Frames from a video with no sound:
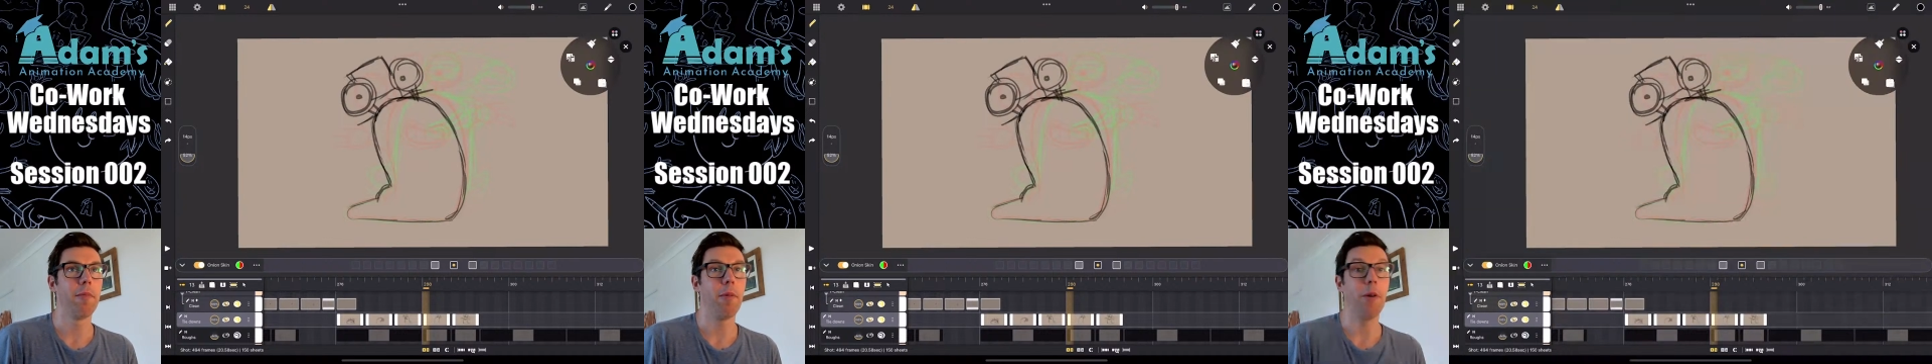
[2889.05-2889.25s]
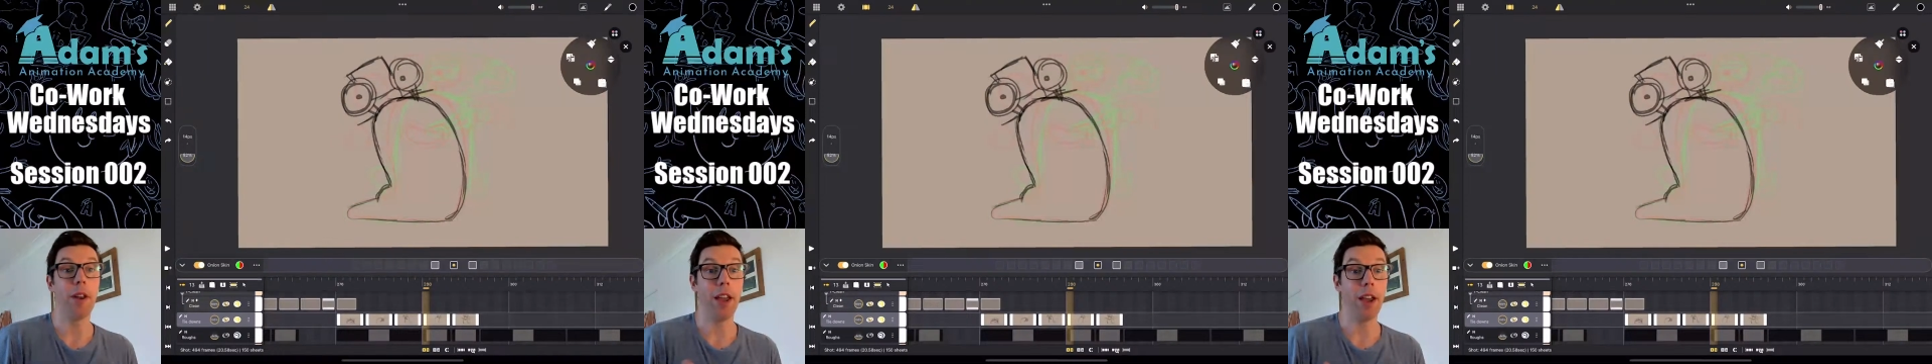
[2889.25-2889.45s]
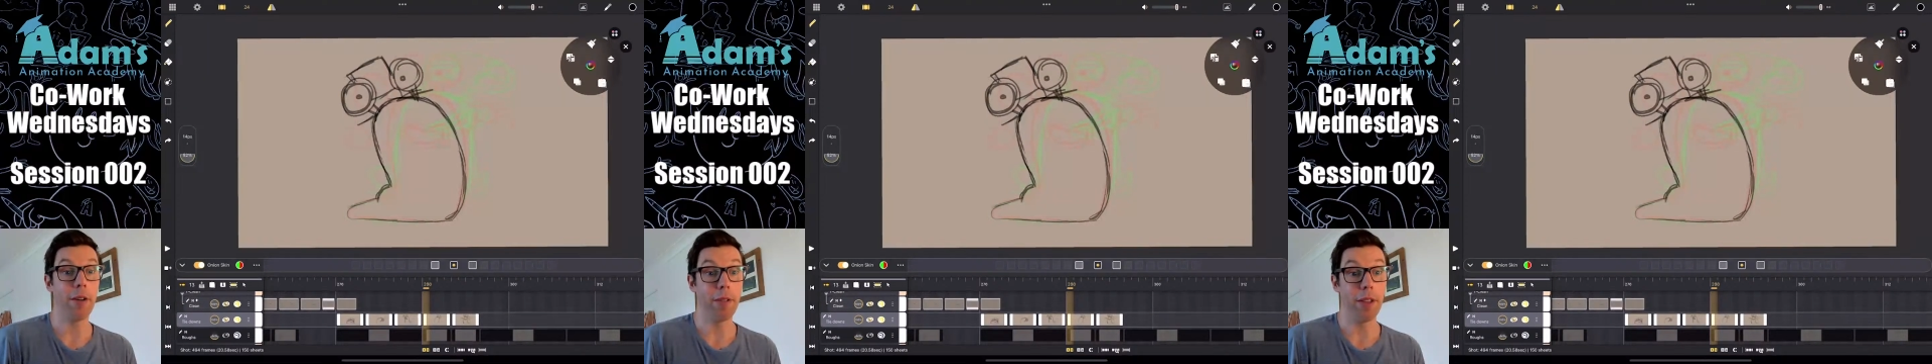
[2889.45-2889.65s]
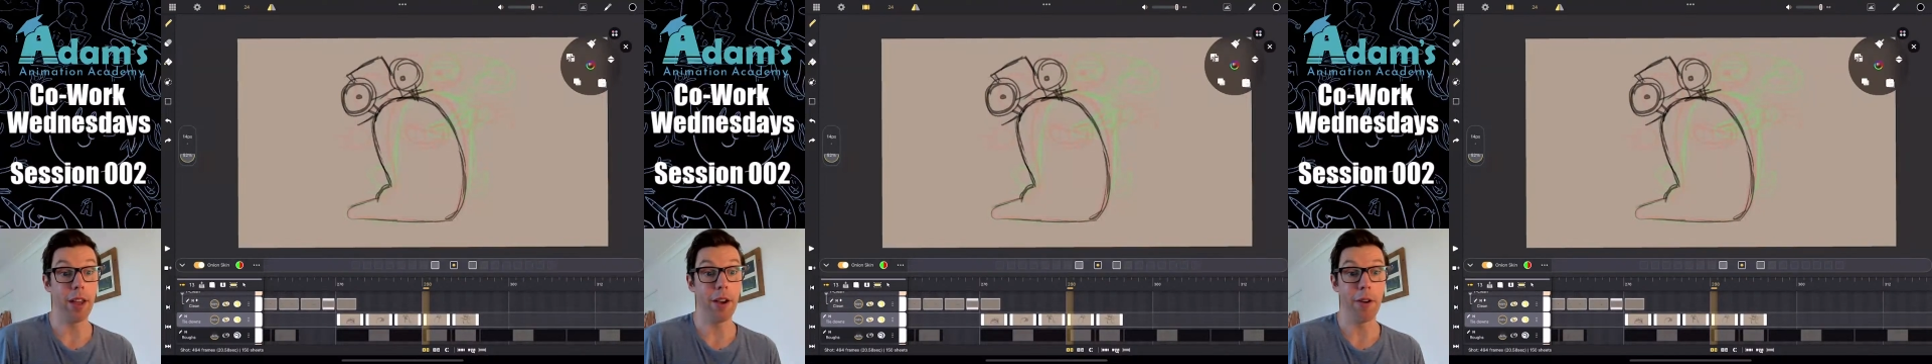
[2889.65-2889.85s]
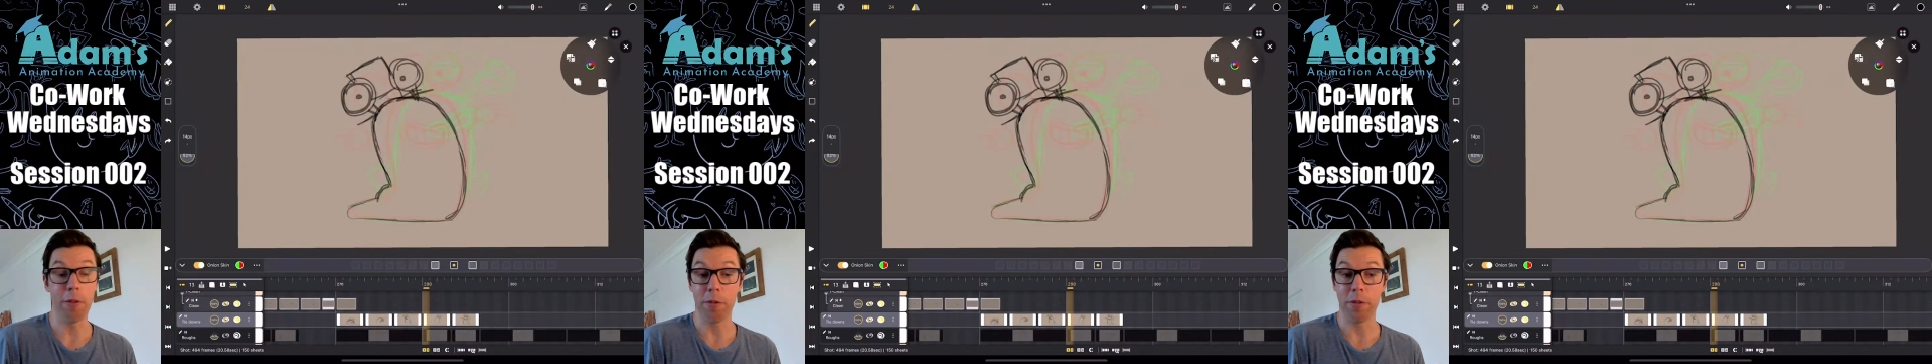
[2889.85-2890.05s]
putting it out
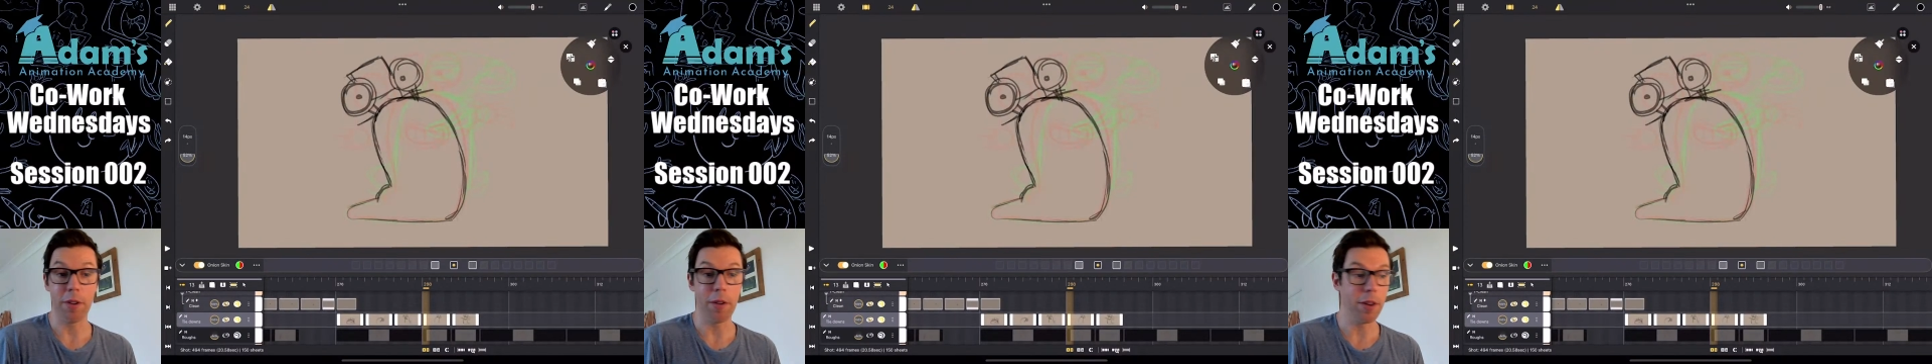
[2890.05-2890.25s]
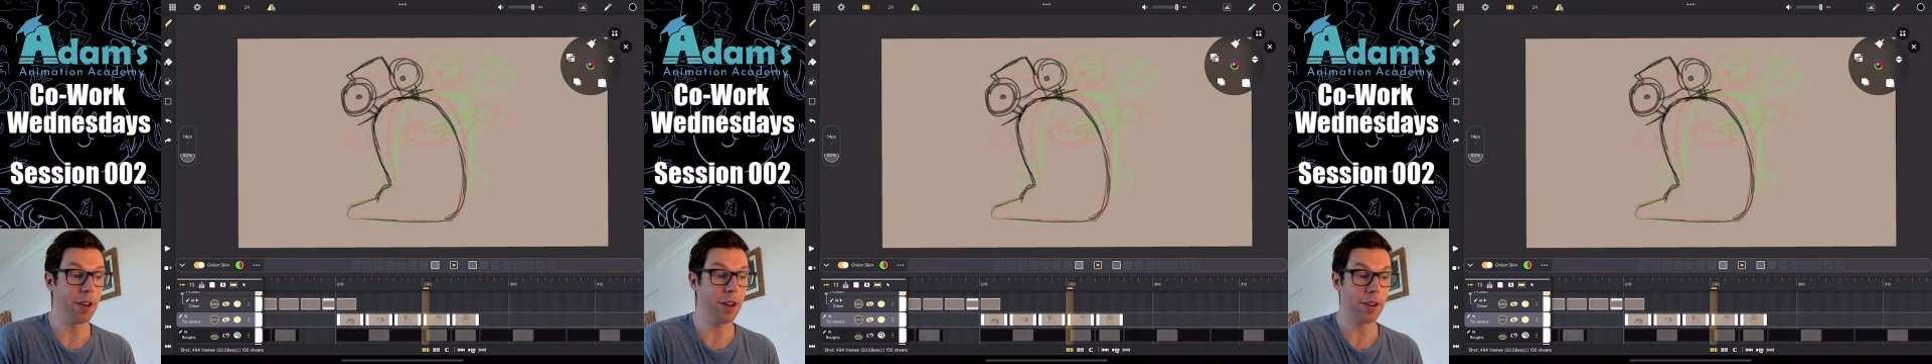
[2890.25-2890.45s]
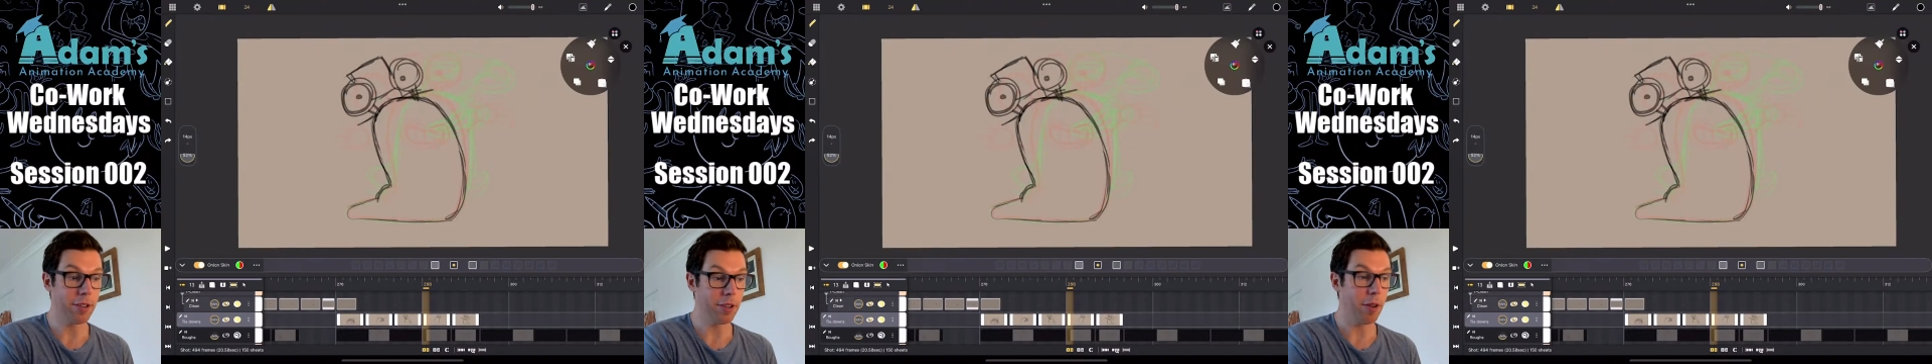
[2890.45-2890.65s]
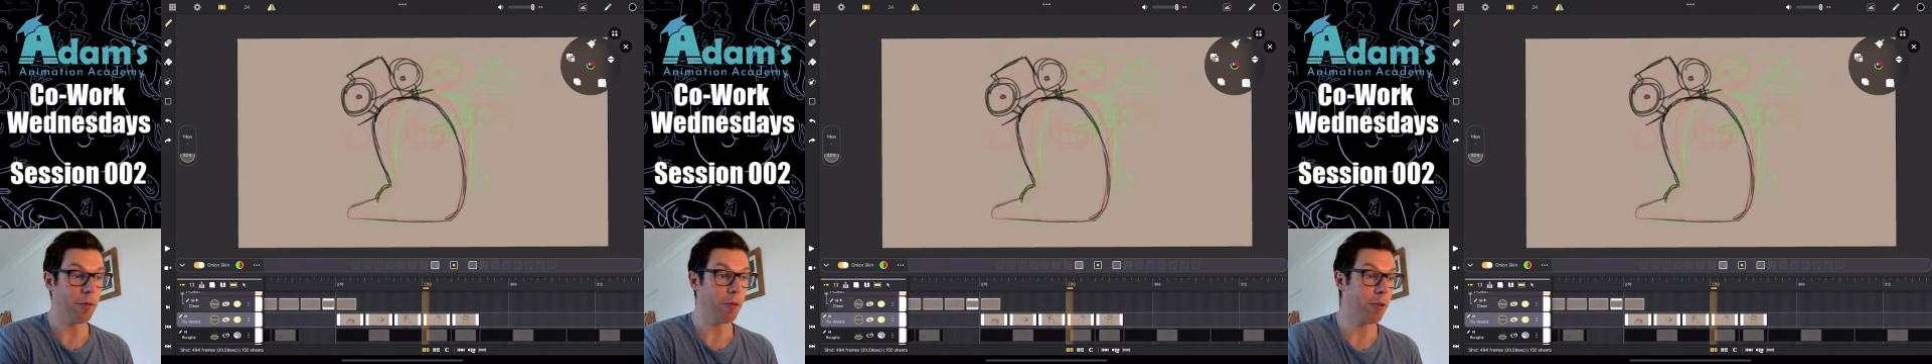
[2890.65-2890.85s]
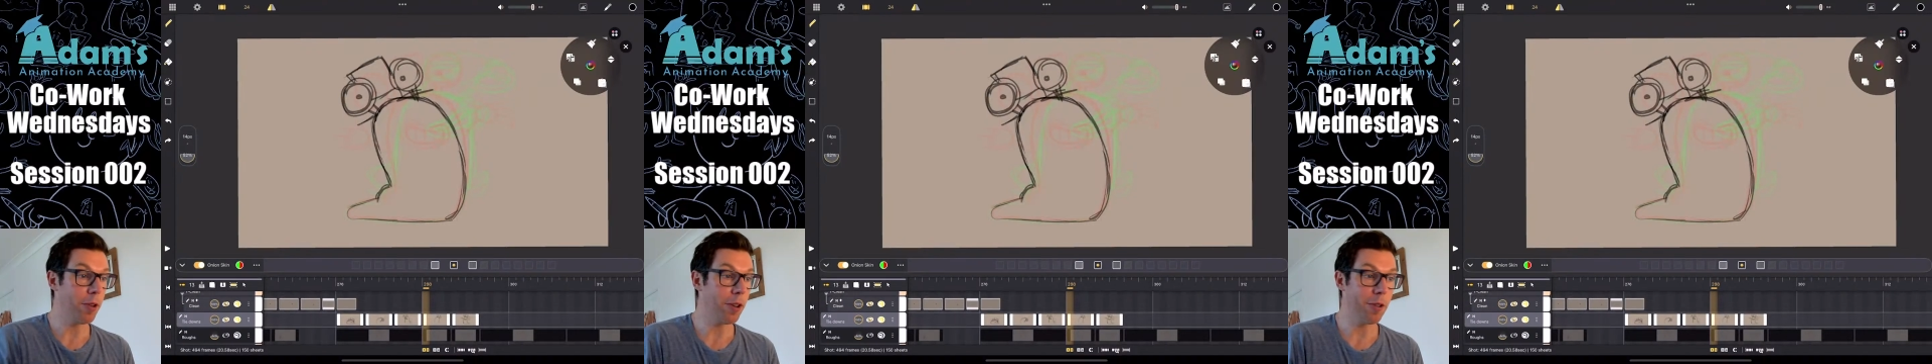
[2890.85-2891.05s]
there, and also then you
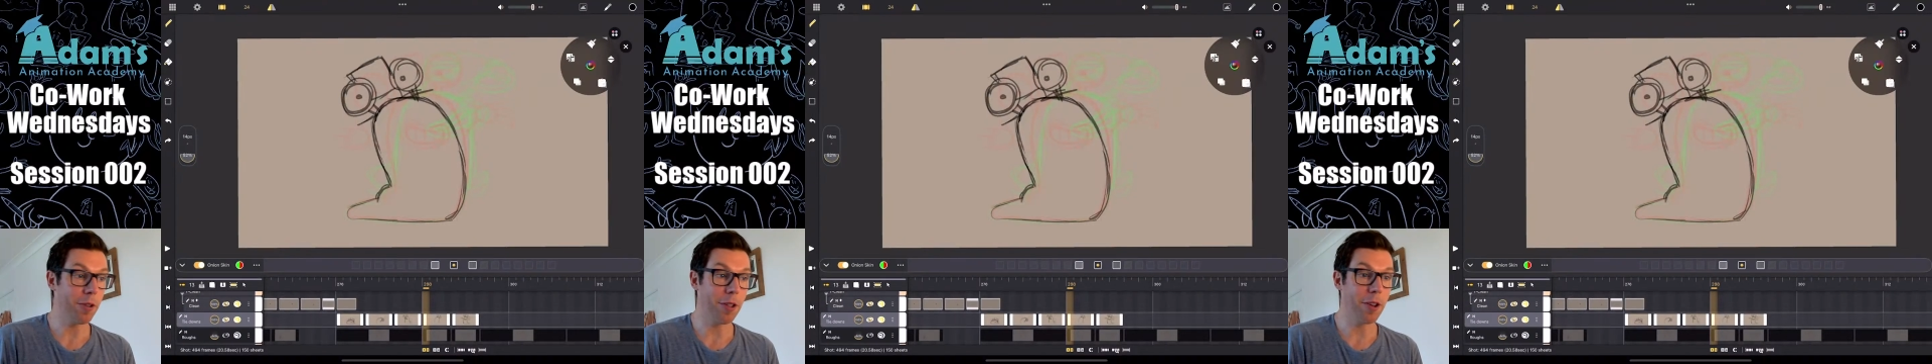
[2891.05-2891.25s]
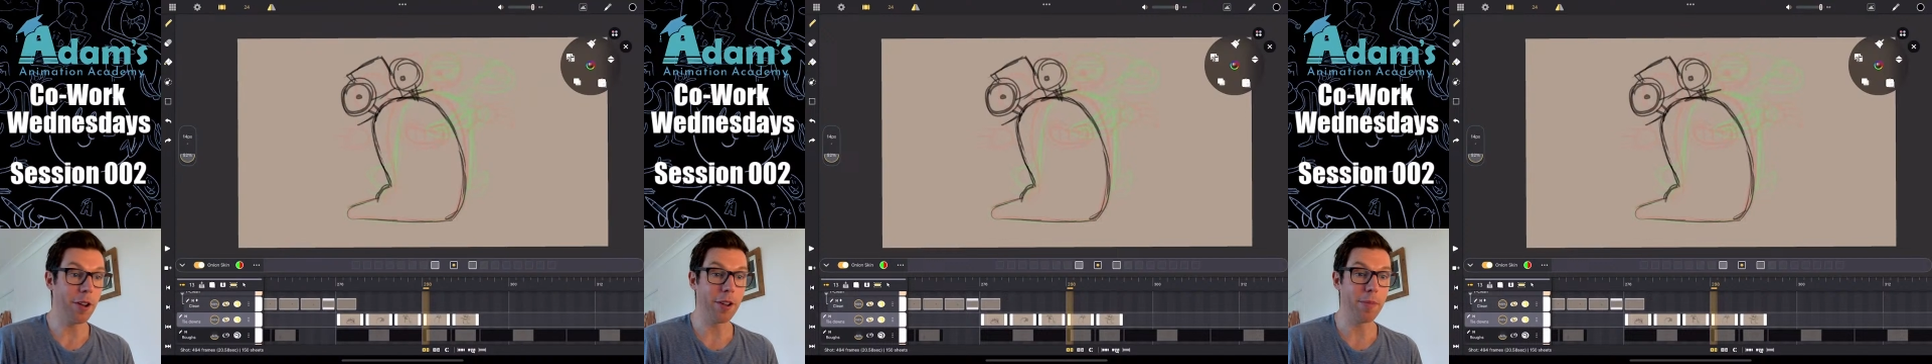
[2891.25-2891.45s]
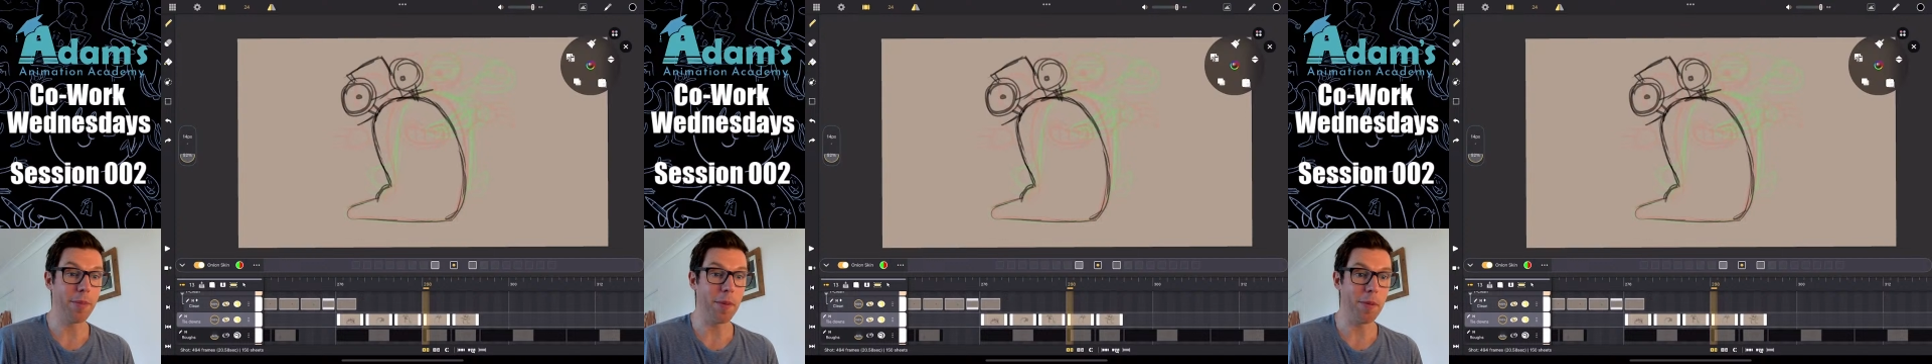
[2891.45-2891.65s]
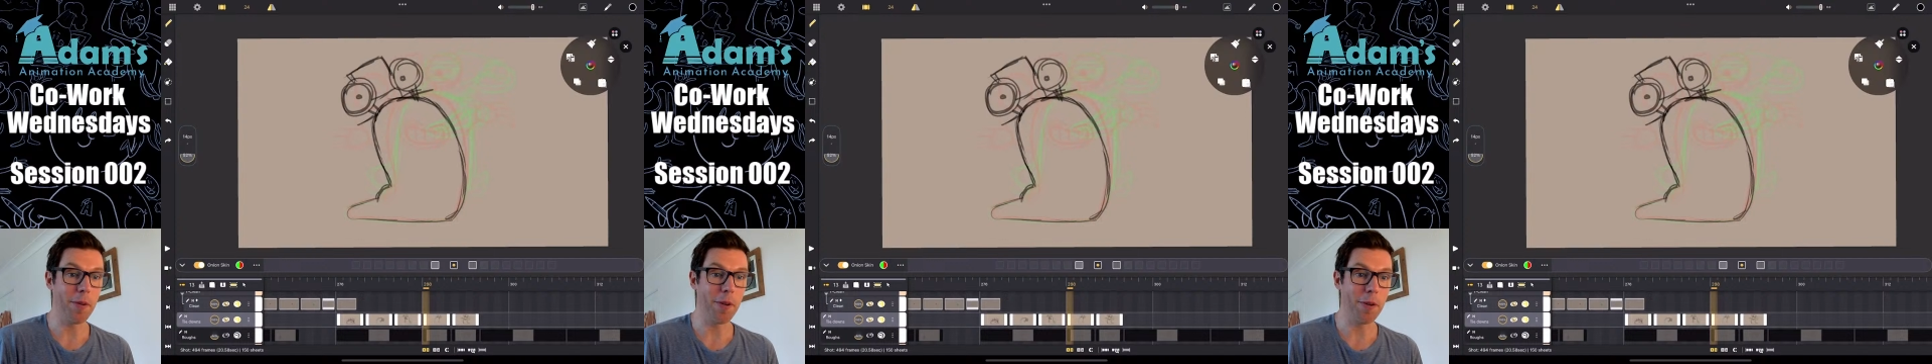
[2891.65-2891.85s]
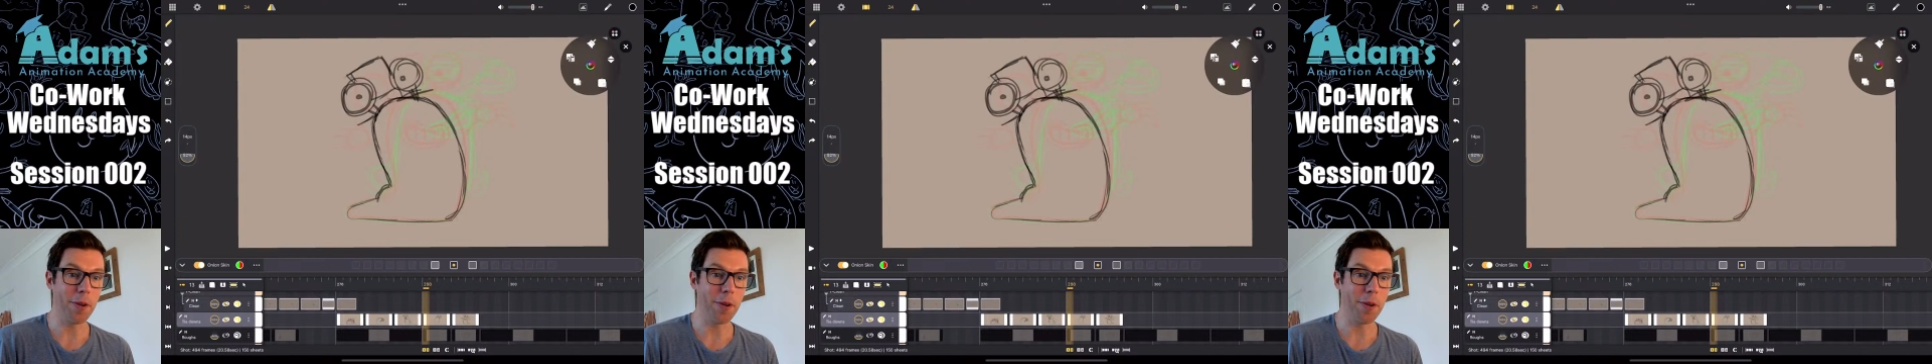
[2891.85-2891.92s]
discover all these other nice people